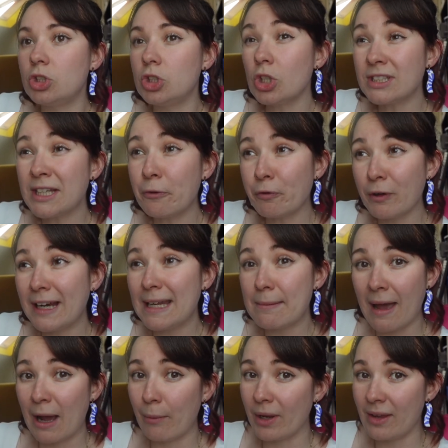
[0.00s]
does it really
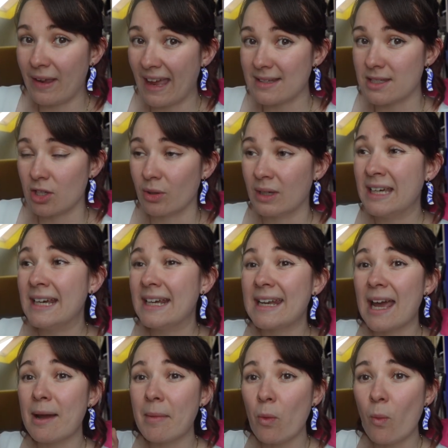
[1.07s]
matter what you get to?
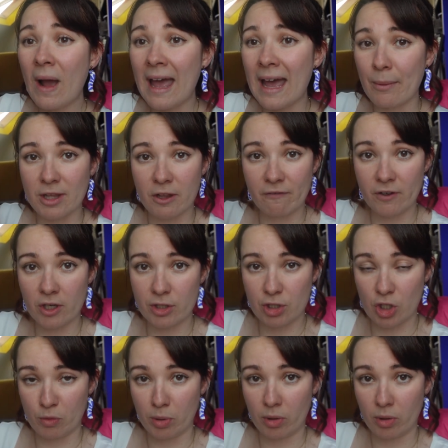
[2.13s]
Now, I'm aware with the first two